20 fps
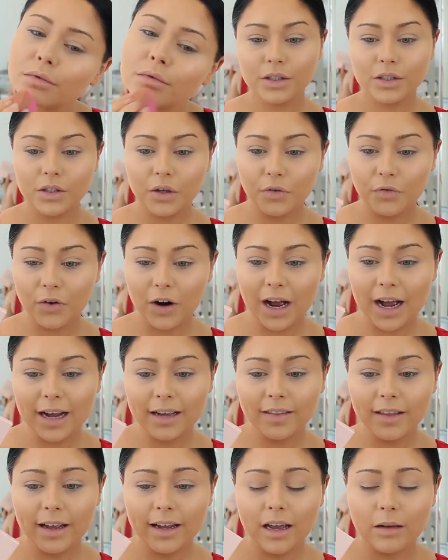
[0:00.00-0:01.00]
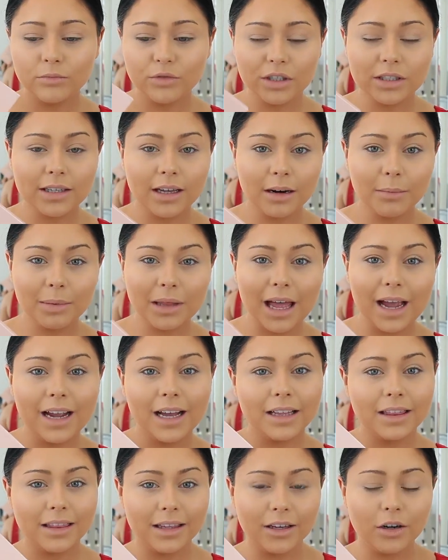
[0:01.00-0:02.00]
So for highlight, I'm just gonna apply
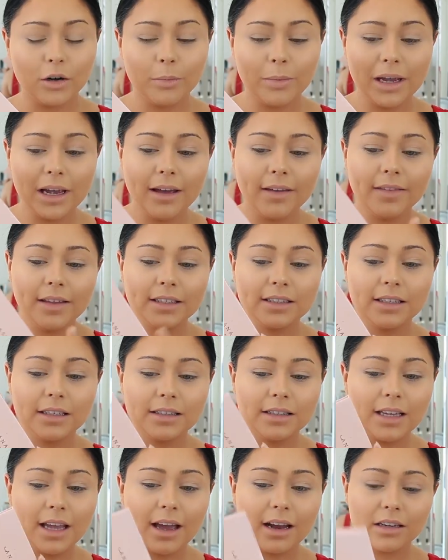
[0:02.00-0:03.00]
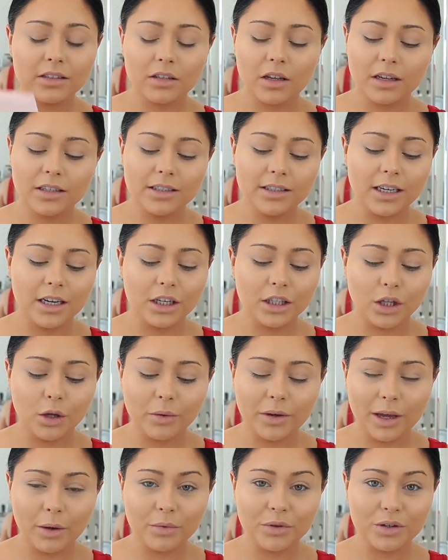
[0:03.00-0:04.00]
a little bit and this is the Anastasia
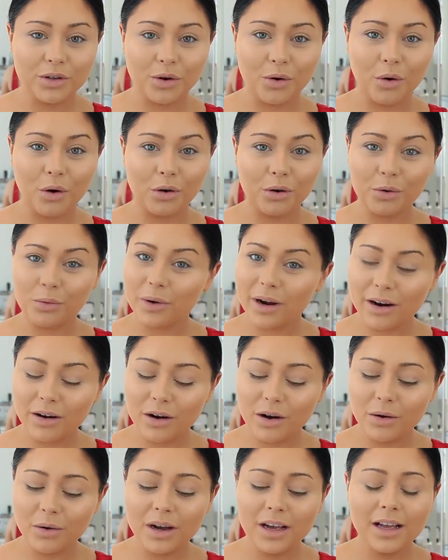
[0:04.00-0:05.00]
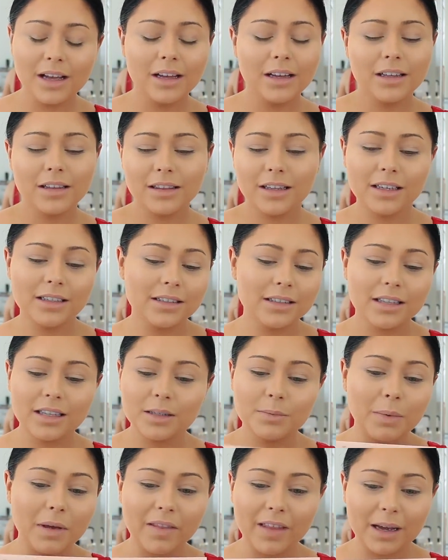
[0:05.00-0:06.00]
Glow Kit with Nicole Guerrero. This
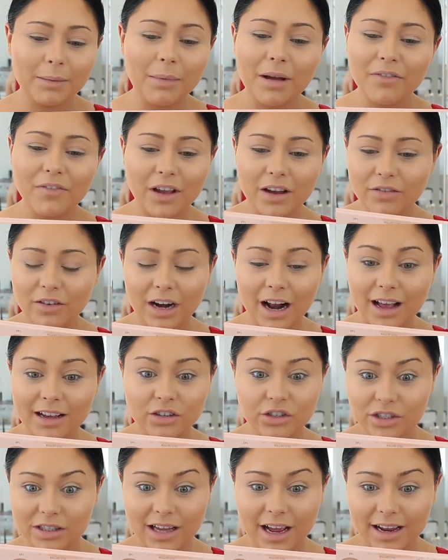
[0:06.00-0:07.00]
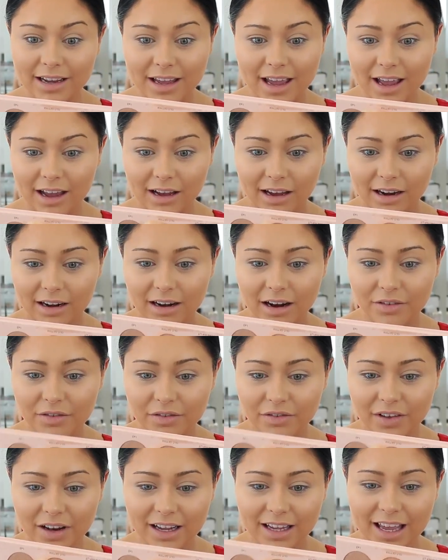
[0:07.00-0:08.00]
has been like my favorite. I just, I can't get enough
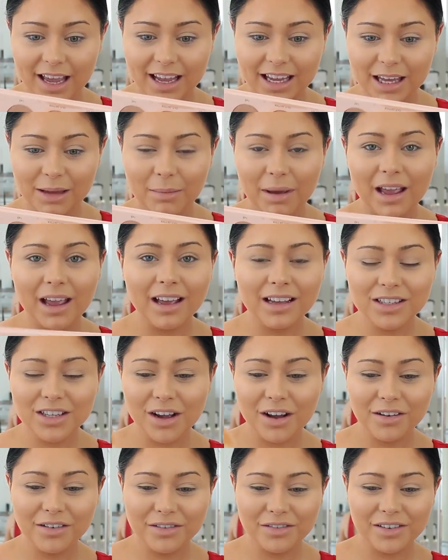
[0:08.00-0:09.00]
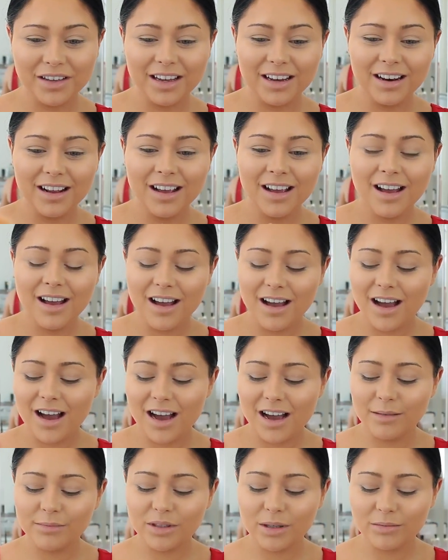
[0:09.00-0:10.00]
of it. I can't keep my hands off of it.
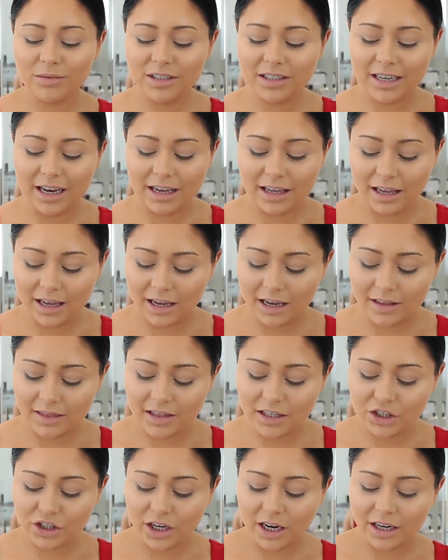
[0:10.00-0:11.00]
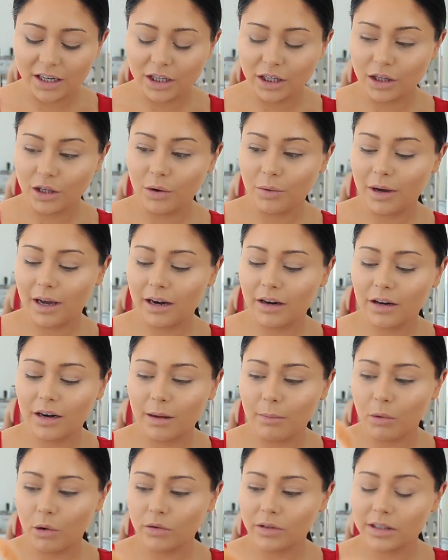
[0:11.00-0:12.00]
Um, so I'm just taking the shade Glow Getter
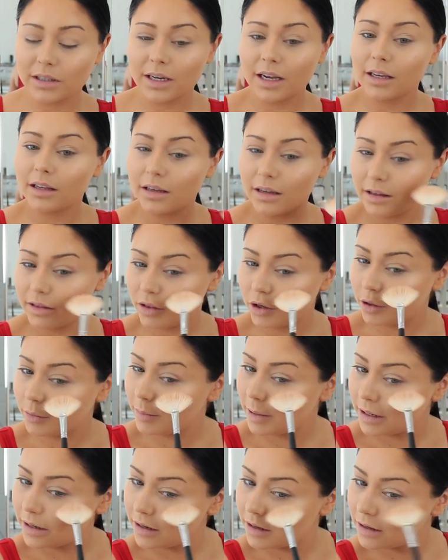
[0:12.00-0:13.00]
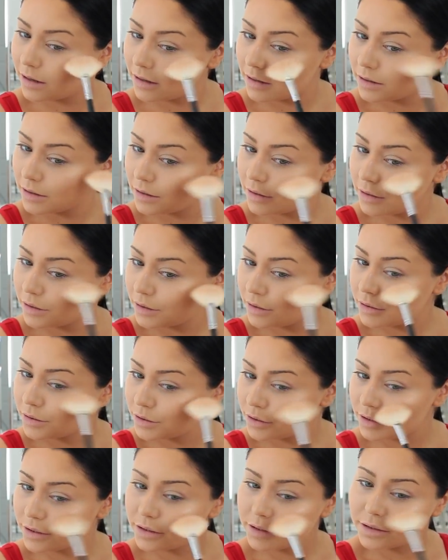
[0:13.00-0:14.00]
and I'm only taking a little bit,
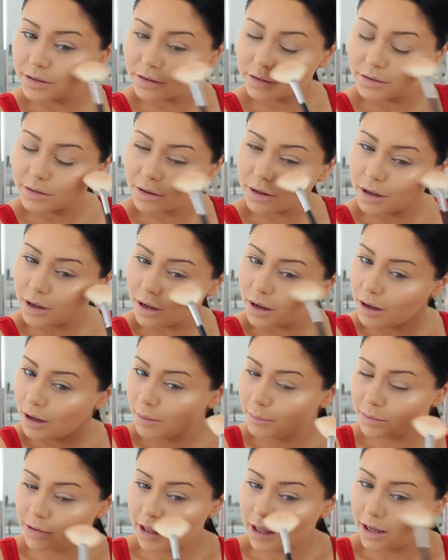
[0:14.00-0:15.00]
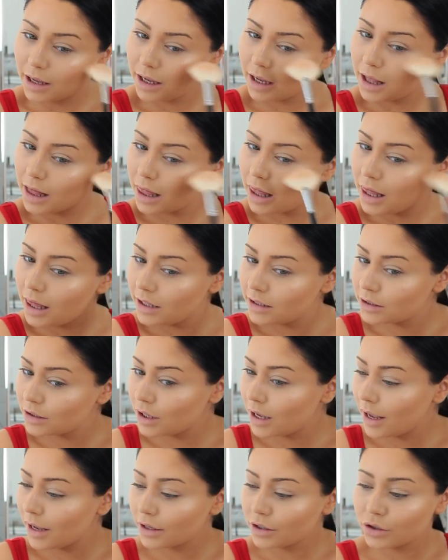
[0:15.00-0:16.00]
just applying a
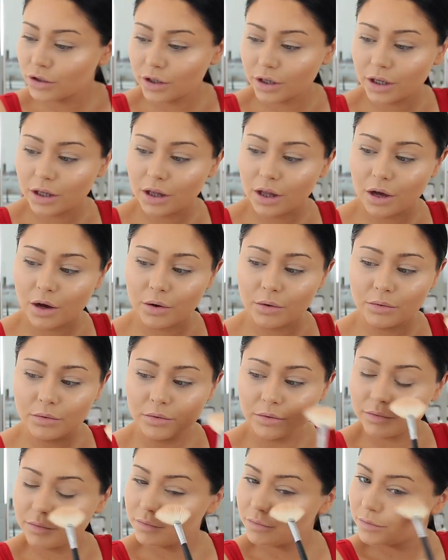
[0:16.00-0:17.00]
little extra glow.